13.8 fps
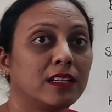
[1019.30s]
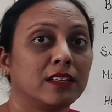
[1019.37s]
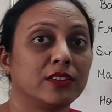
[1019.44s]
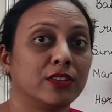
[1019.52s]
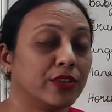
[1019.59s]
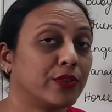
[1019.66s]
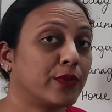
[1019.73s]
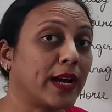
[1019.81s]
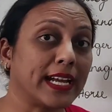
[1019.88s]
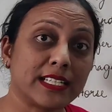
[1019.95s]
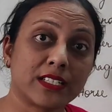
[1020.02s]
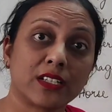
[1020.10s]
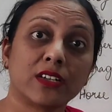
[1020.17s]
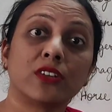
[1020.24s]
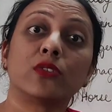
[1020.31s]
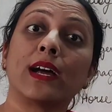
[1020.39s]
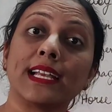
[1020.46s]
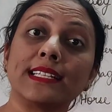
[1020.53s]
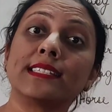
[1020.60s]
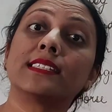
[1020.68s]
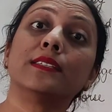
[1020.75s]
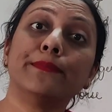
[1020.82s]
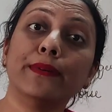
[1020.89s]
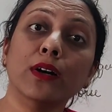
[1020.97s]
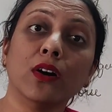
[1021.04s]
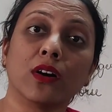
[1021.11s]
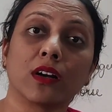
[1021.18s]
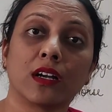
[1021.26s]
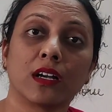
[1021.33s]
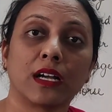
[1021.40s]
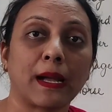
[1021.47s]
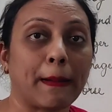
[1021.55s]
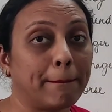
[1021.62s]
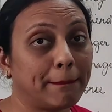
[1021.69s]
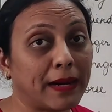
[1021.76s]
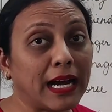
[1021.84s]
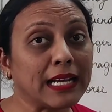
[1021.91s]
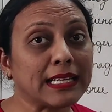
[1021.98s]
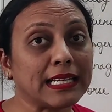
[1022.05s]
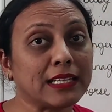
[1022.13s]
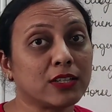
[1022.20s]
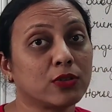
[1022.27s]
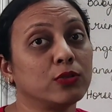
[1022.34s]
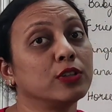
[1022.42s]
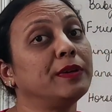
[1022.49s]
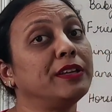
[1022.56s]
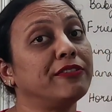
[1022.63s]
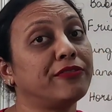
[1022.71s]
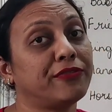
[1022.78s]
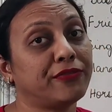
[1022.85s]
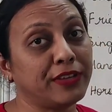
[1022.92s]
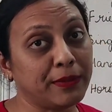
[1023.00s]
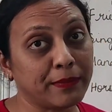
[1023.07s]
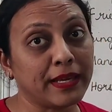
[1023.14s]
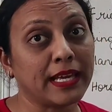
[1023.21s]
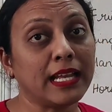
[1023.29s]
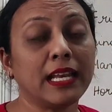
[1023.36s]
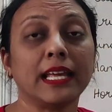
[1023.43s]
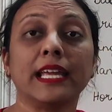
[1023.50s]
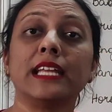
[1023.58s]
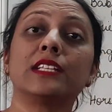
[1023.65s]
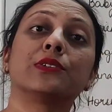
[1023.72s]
the writer writes the book, but it could be female, it